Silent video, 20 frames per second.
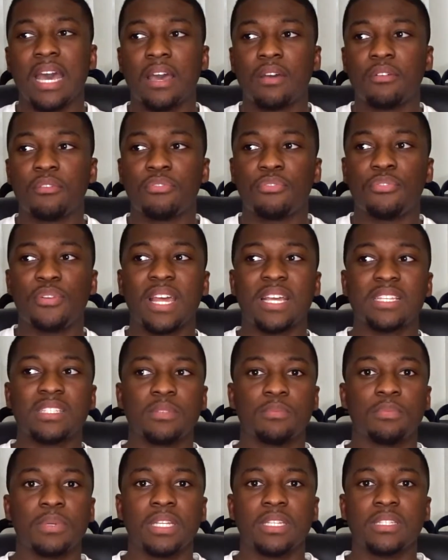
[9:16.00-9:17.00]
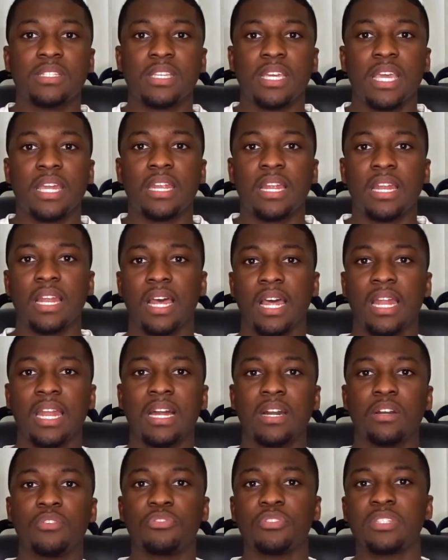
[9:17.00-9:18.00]
flexibility and
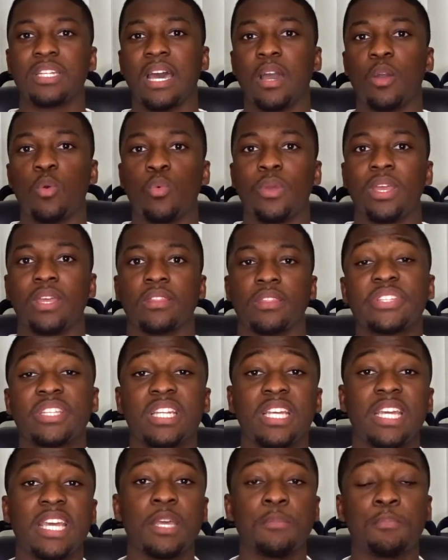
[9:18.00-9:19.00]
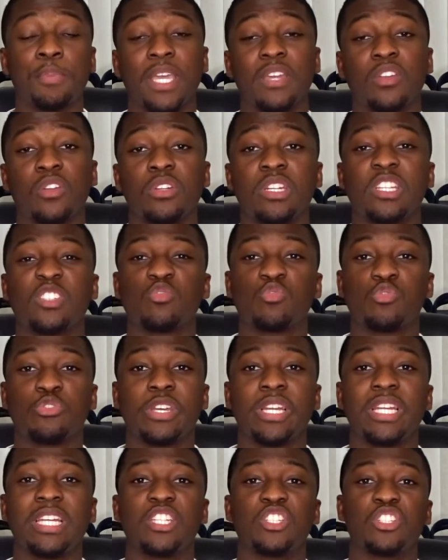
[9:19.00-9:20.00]
allow for that width. Obviously it being on this
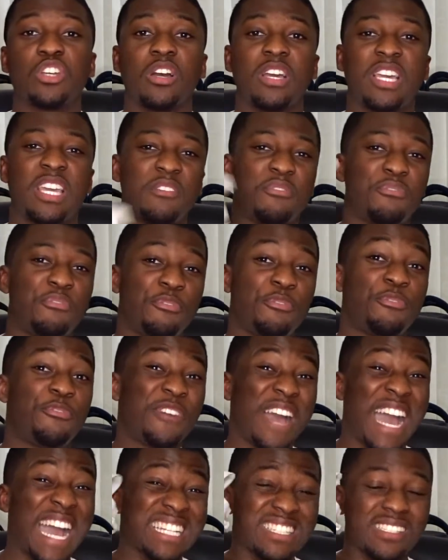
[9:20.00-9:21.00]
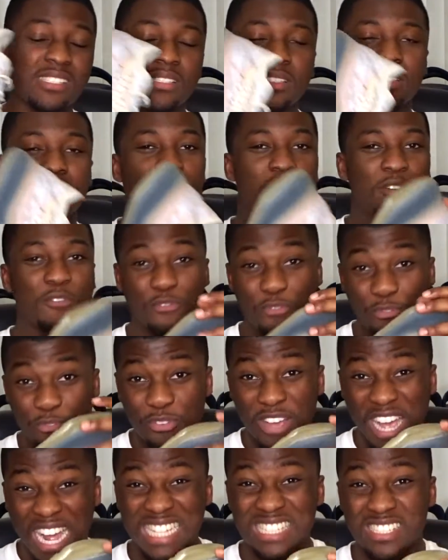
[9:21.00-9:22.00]
really chunky fat,
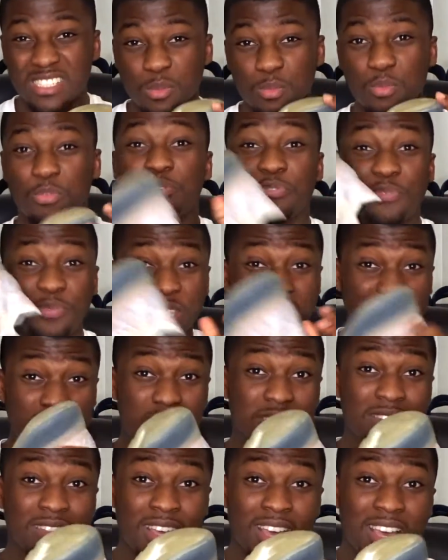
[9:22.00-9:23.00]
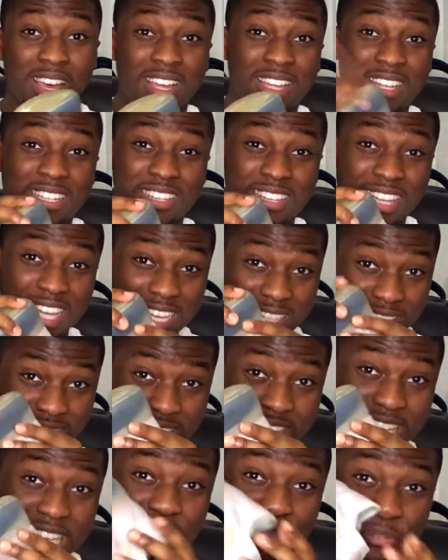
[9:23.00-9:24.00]
this
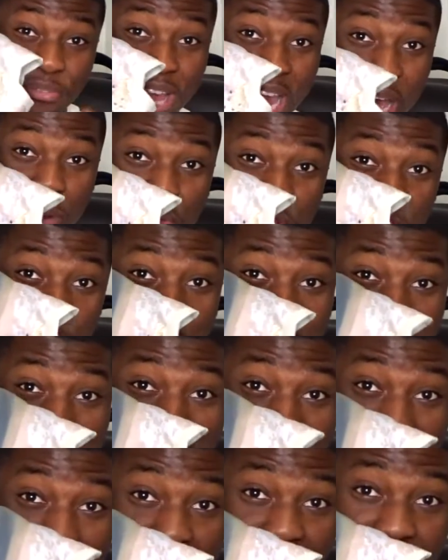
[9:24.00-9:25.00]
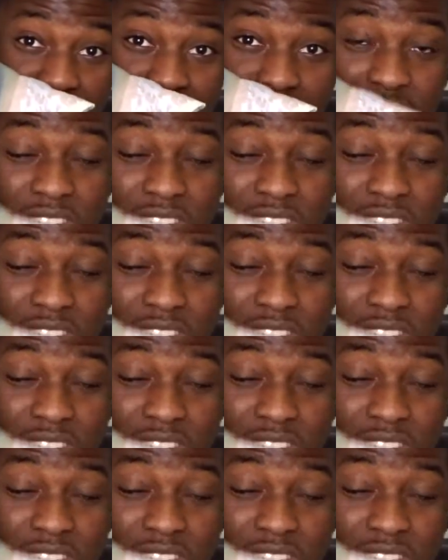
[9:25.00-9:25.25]
is fat with a PH.